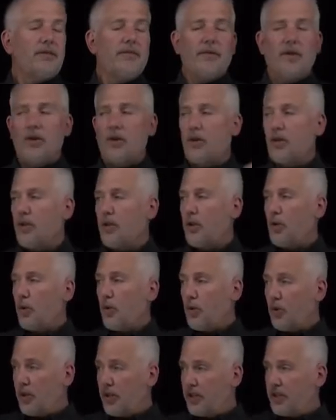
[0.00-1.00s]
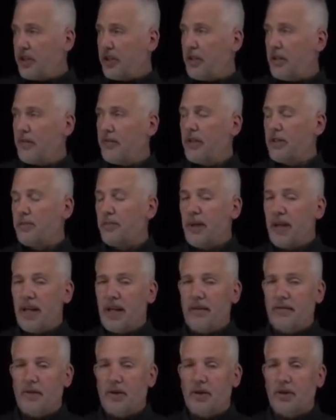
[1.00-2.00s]
The, the origin of this
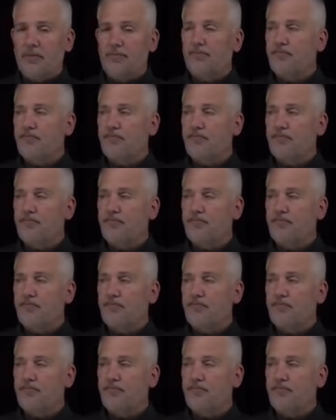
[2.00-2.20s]
behavior